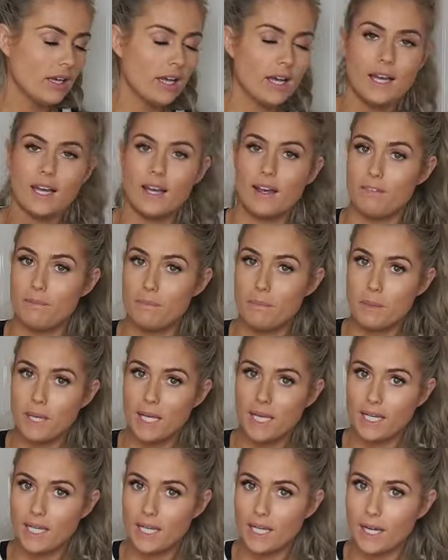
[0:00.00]
I have
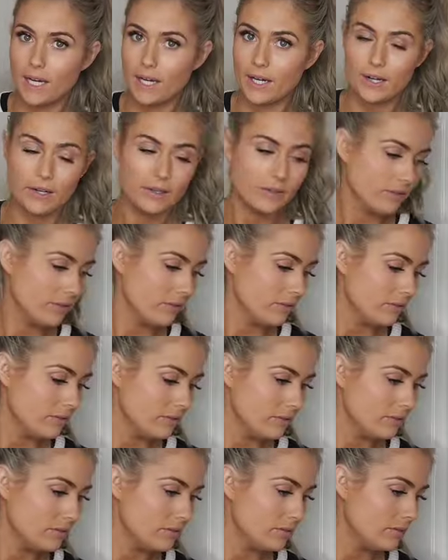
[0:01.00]
pink hair,
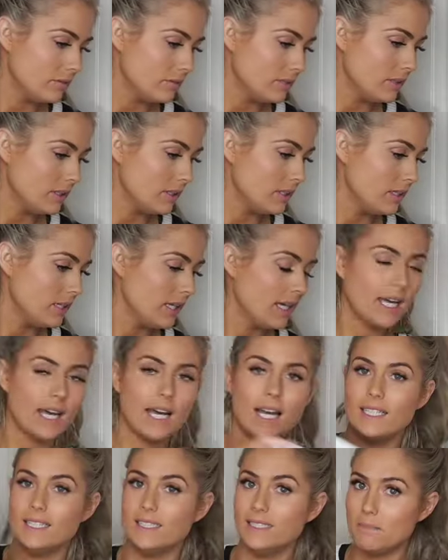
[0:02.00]

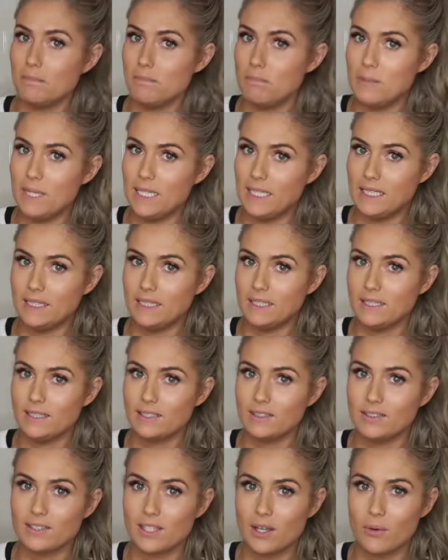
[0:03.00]
and mint.
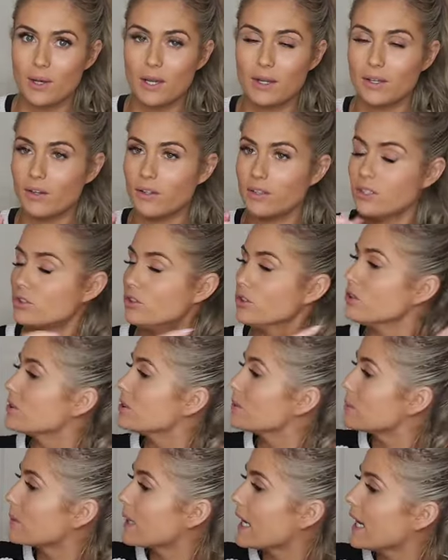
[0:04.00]
So I'm going to just
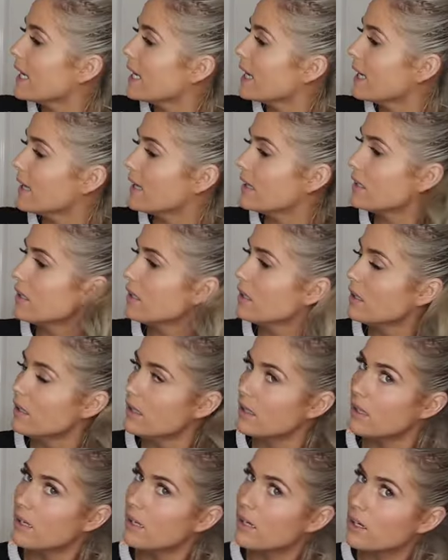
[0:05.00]
spray in
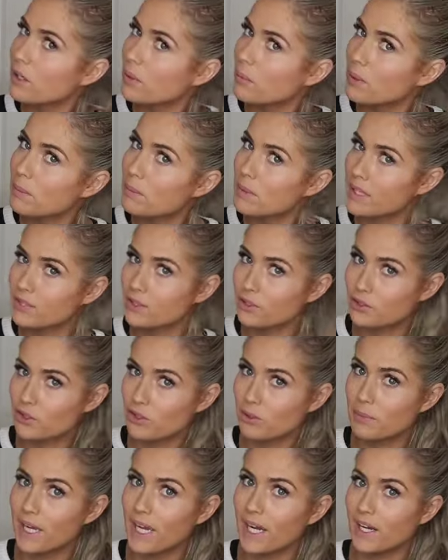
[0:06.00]
a couple of pieces
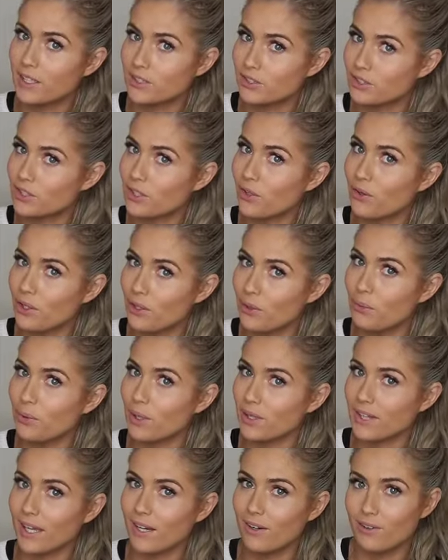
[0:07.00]
through my hair and show you
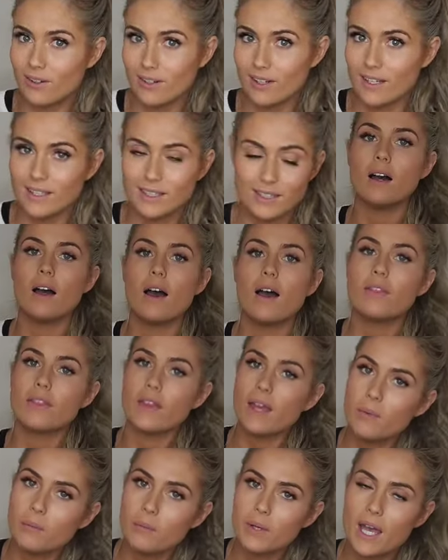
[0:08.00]
what they look like.
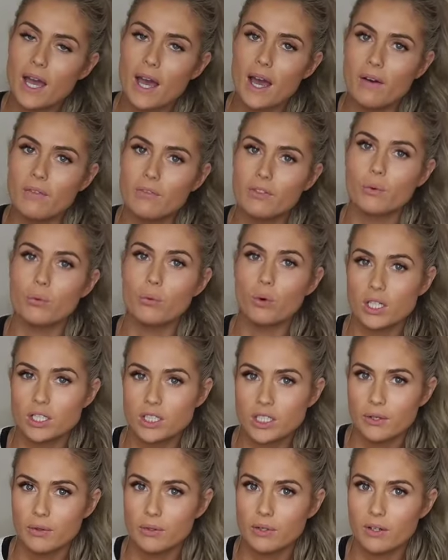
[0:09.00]
Then we have the
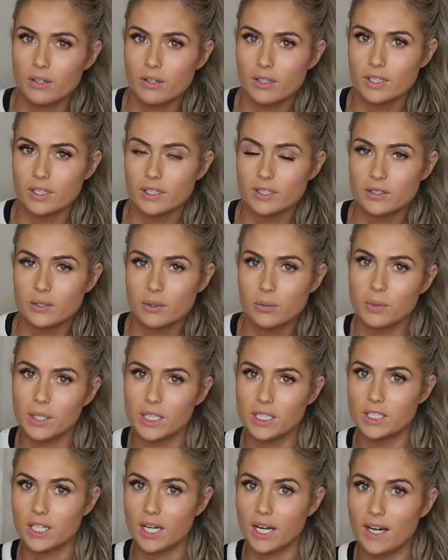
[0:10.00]
washout colours,
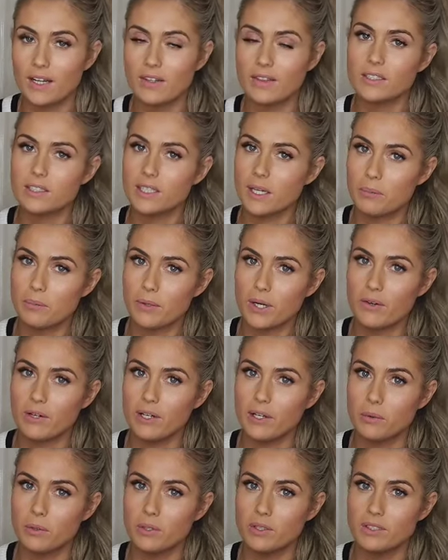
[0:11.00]
which are the
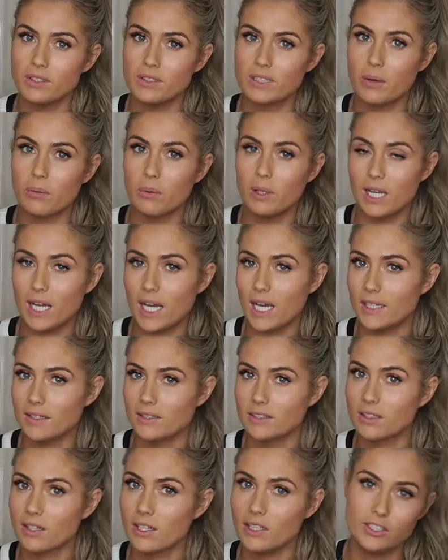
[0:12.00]
temporary ones that will
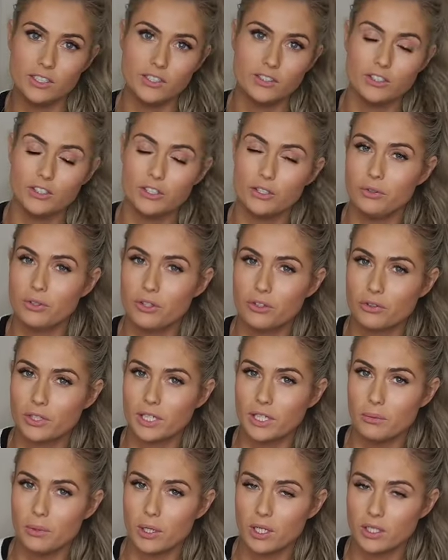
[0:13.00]
last kind of 2 to
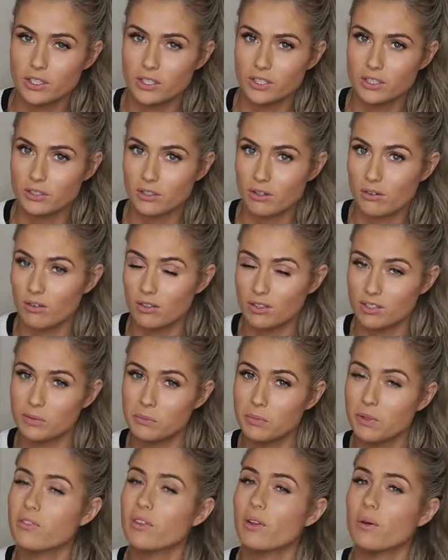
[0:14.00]
3 washes, or
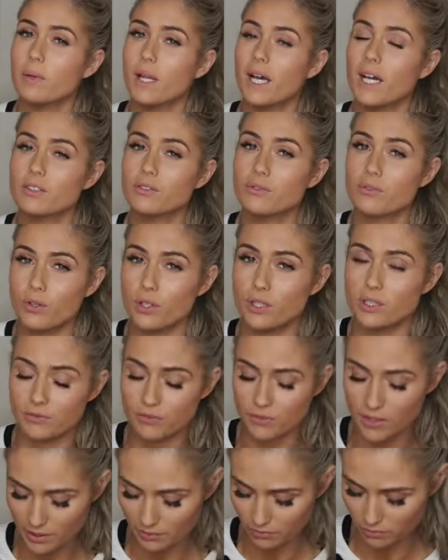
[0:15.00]
some of them last 4 to
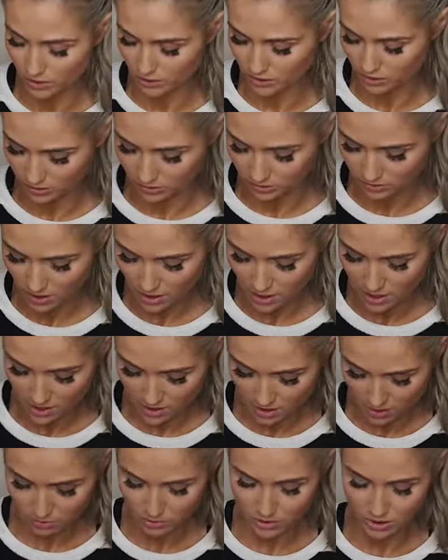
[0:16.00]
5 washes,
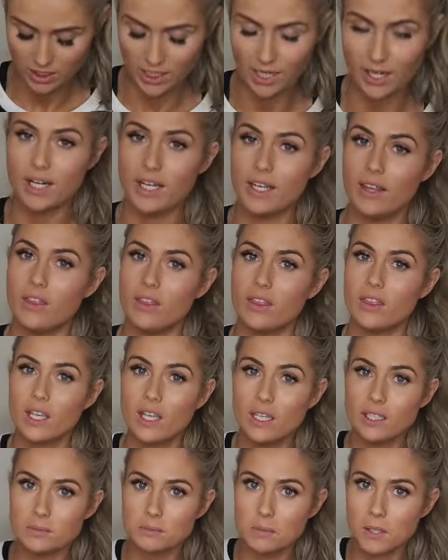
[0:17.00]
which are in
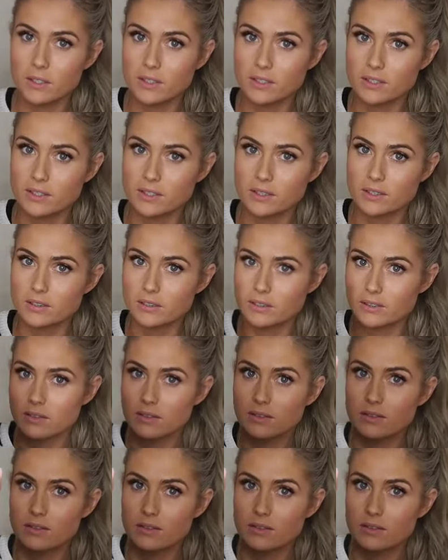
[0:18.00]
these boxes.